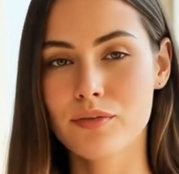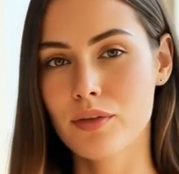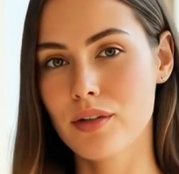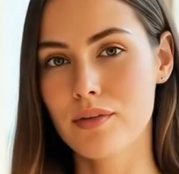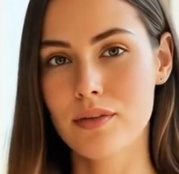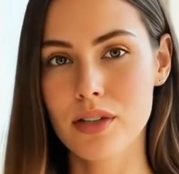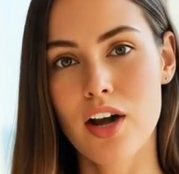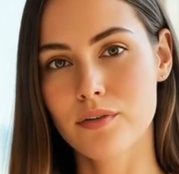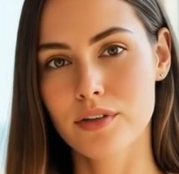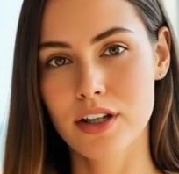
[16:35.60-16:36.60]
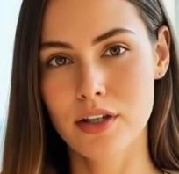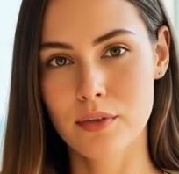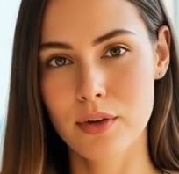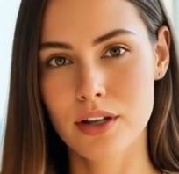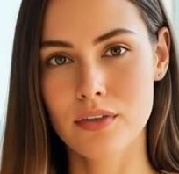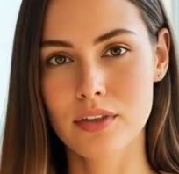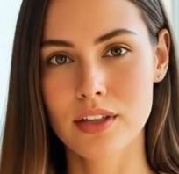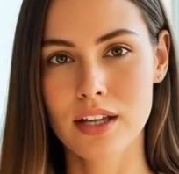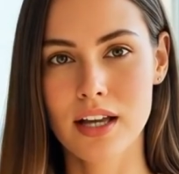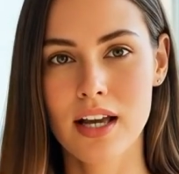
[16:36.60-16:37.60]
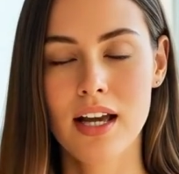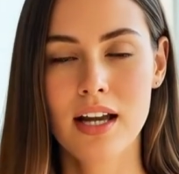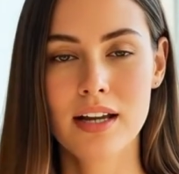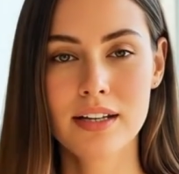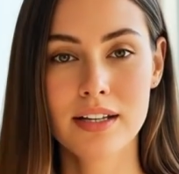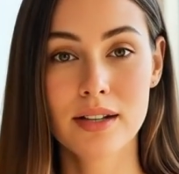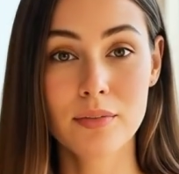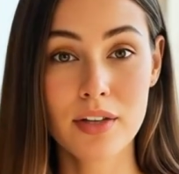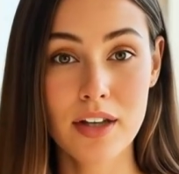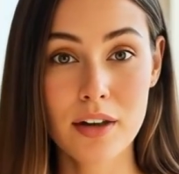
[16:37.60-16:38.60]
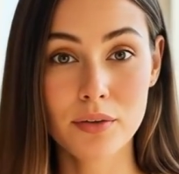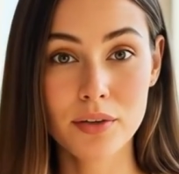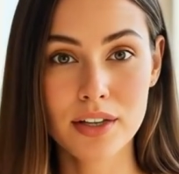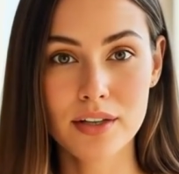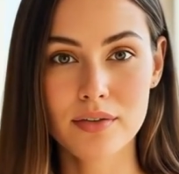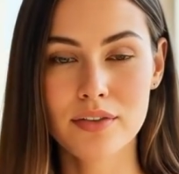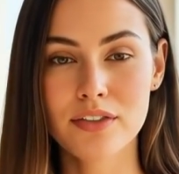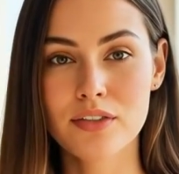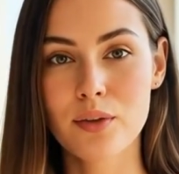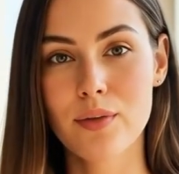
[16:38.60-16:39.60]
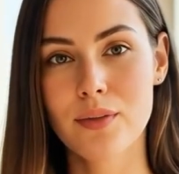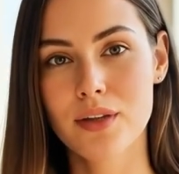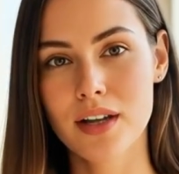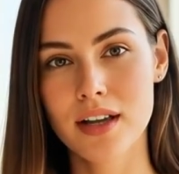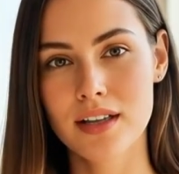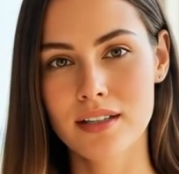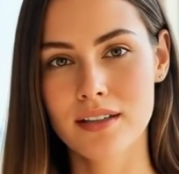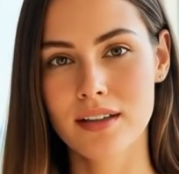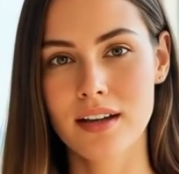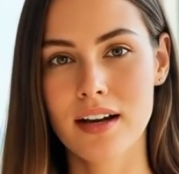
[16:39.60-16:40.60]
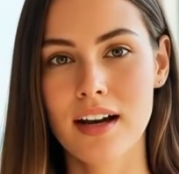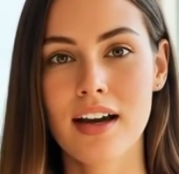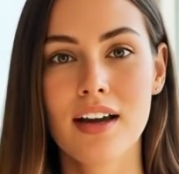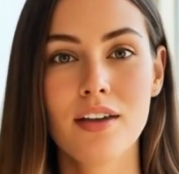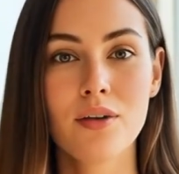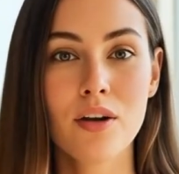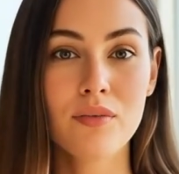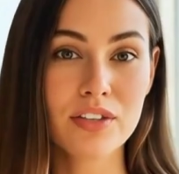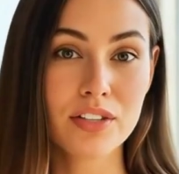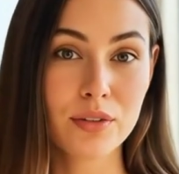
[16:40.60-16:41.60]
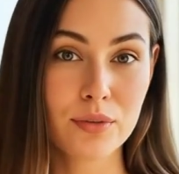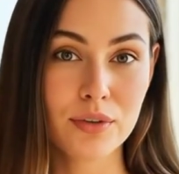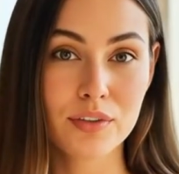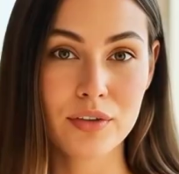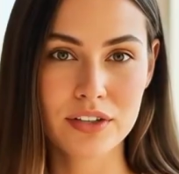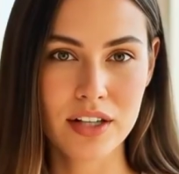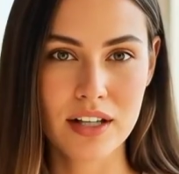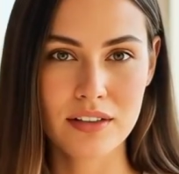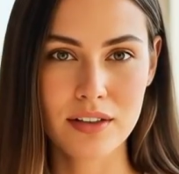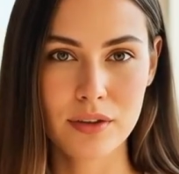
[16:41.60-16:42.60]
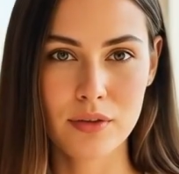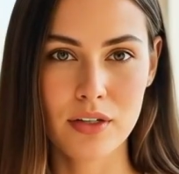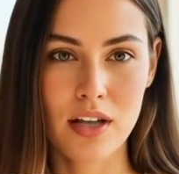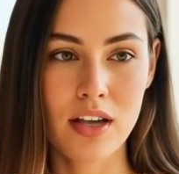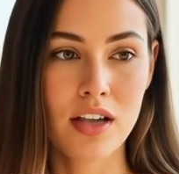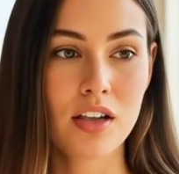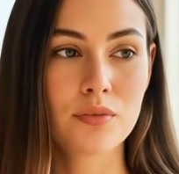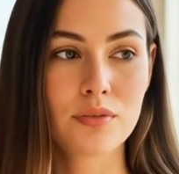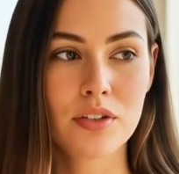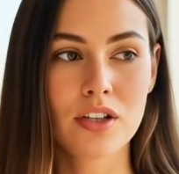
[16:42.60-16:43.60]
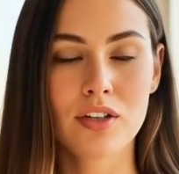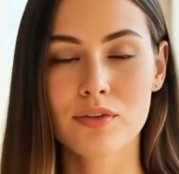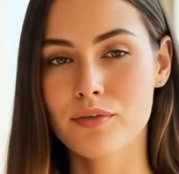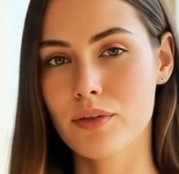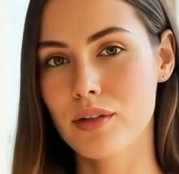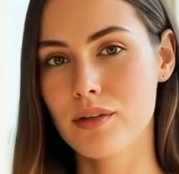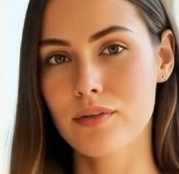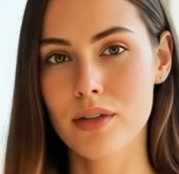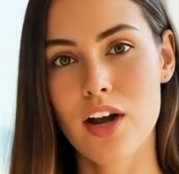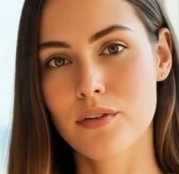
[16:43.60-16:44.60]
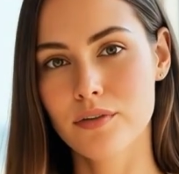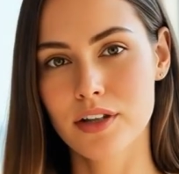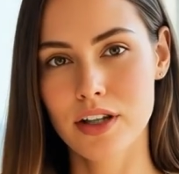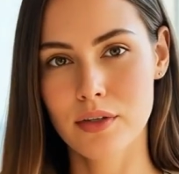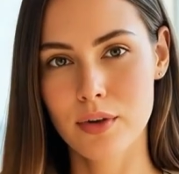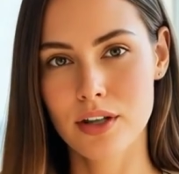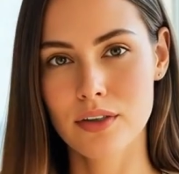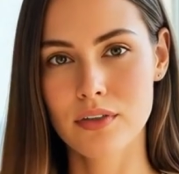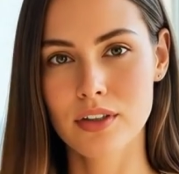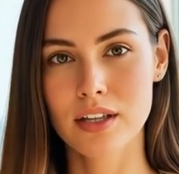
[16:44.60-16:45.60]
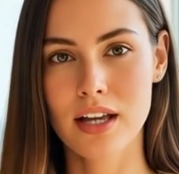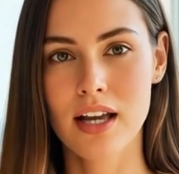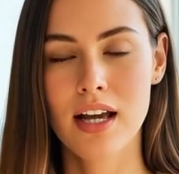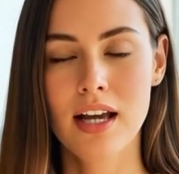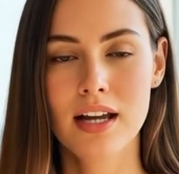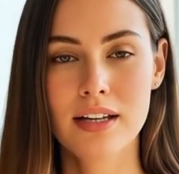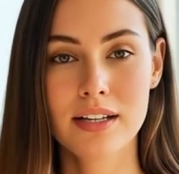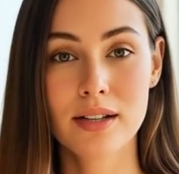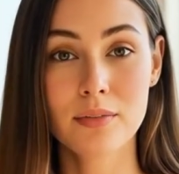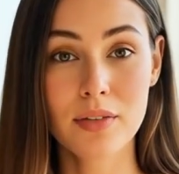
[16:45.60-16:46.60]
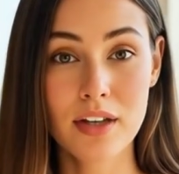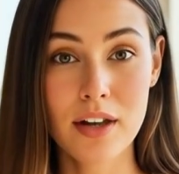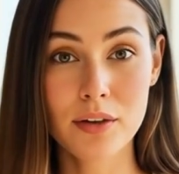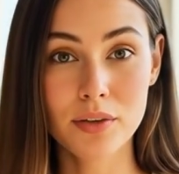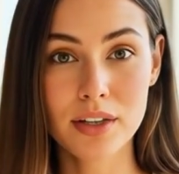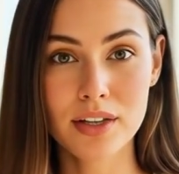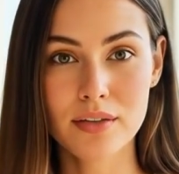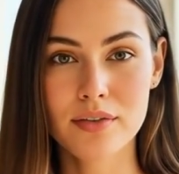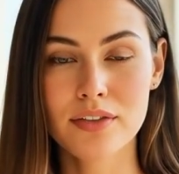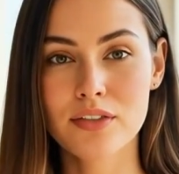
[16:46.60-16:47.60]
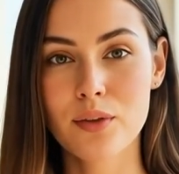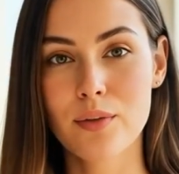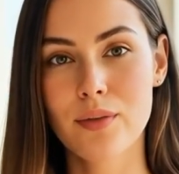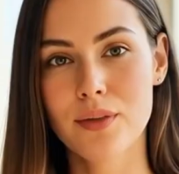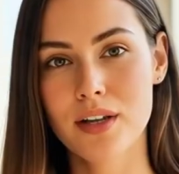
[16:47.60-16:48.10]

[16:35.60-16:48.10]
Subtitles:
She slid a business card across the counter. "Your daughter has the most photogenic face I've ever seen. Would you consider letting me photograph her for my portfolio? I'd give you copies, of course."